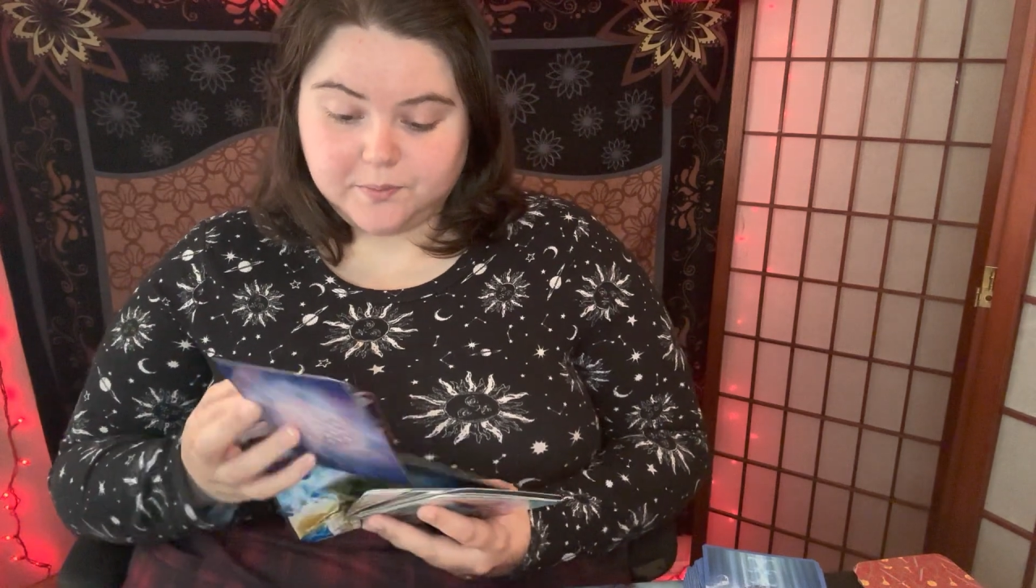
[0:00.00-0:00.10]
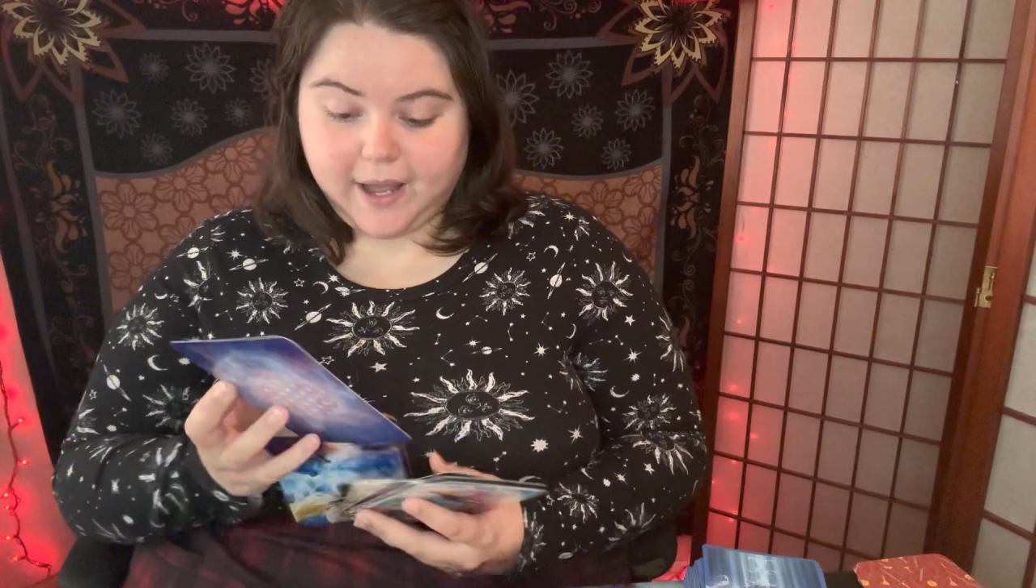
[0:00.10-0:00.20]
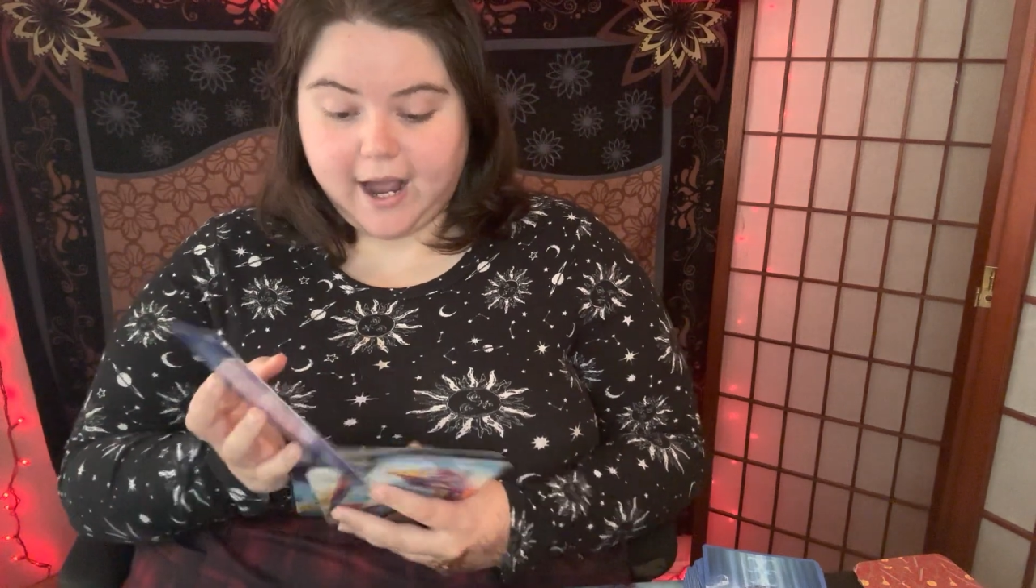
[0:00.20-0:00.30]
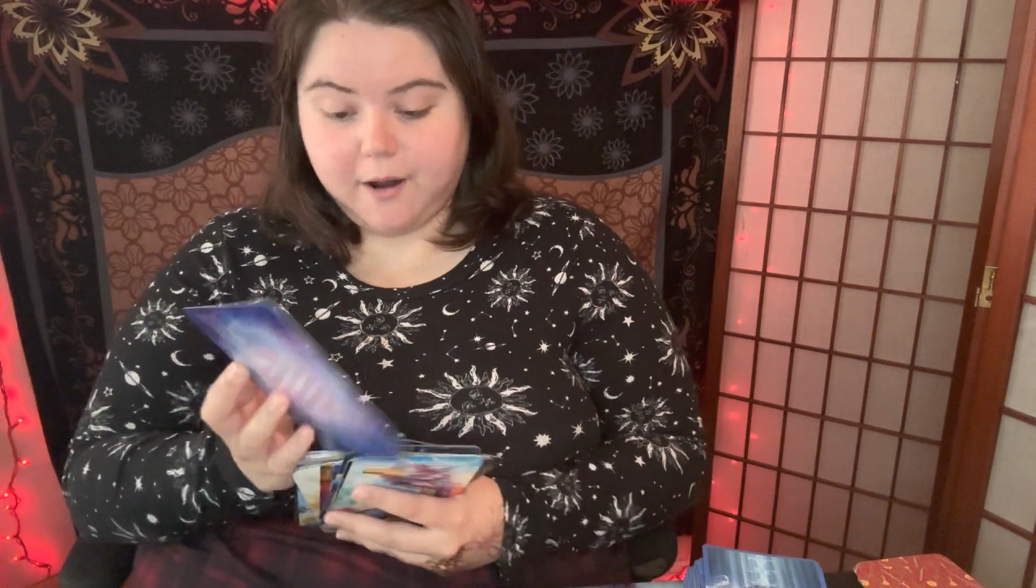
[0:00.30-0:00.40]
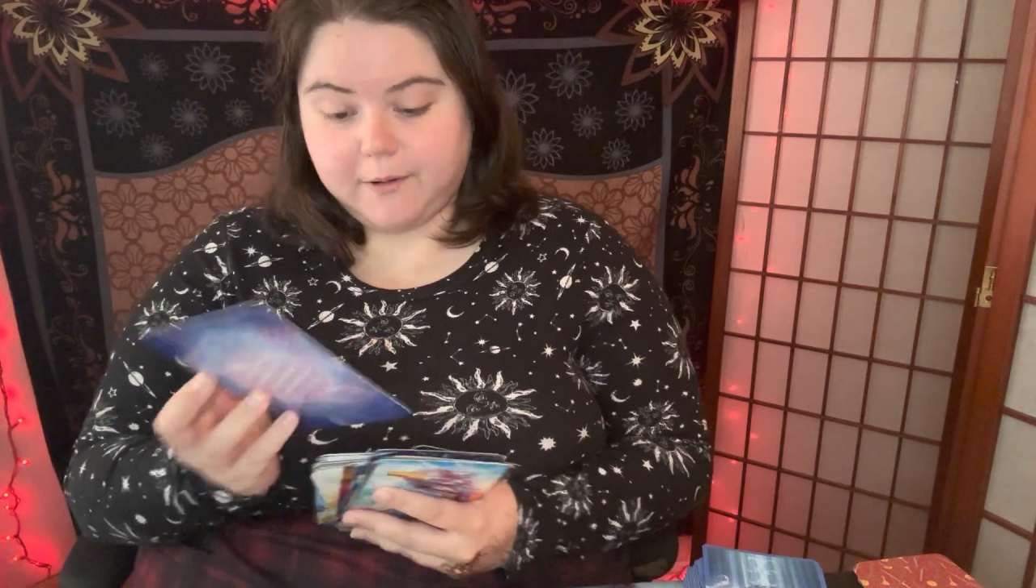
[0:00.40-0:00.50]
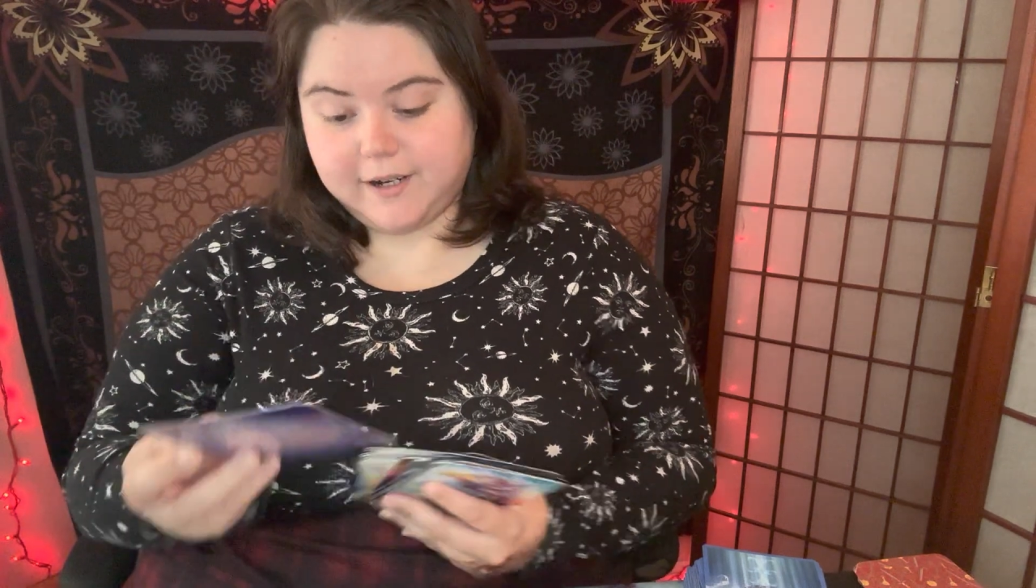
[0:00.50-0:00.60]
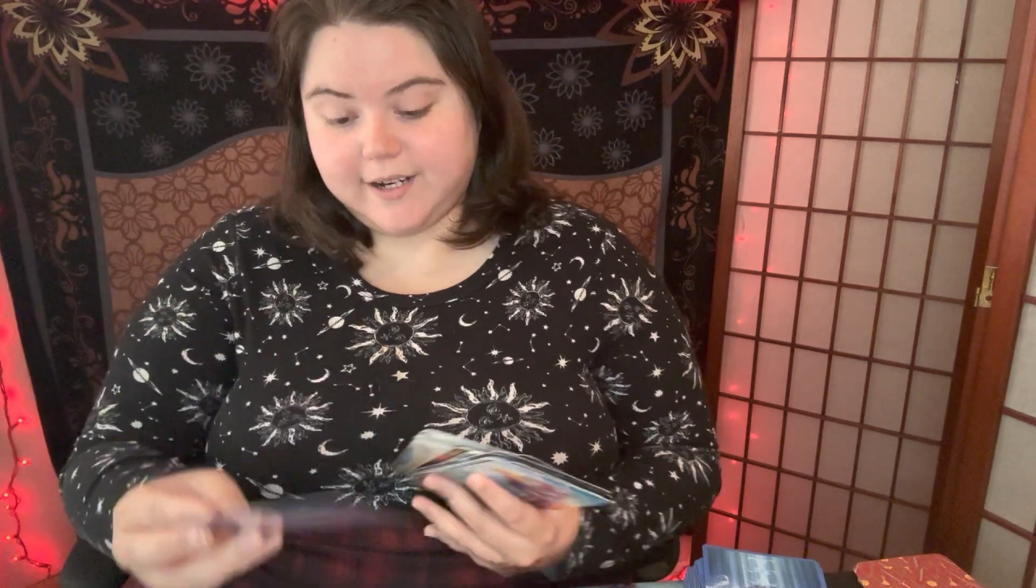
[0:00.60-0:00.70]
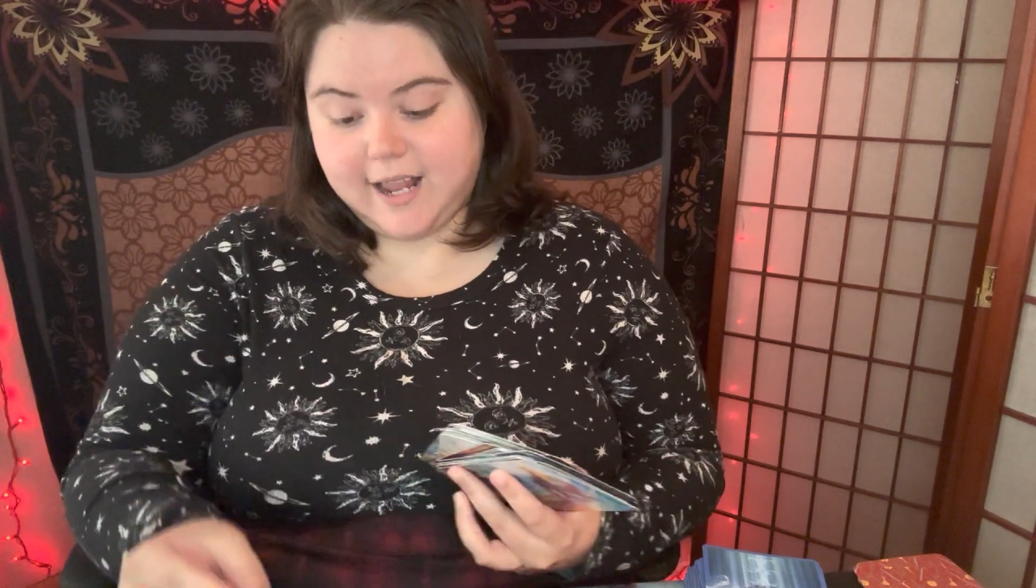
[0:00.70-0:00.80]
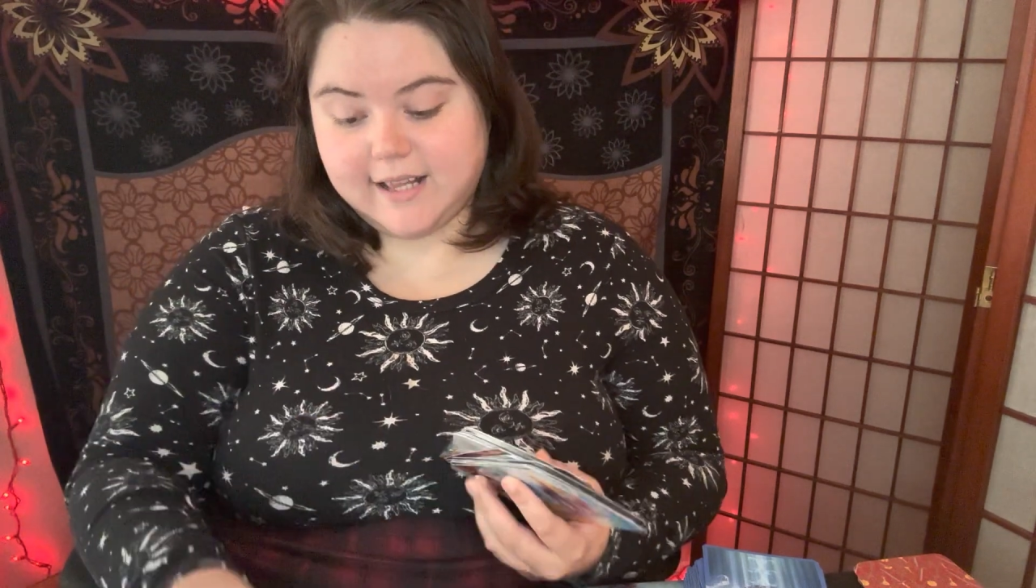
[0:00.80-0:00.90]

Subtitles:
power